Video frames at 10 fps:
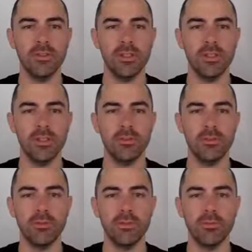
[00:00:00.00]
And if you want to
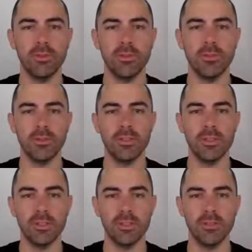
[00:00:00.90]
read more about
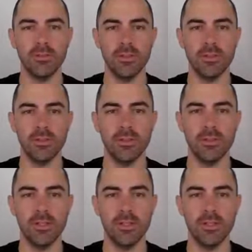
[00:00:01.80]
these offsets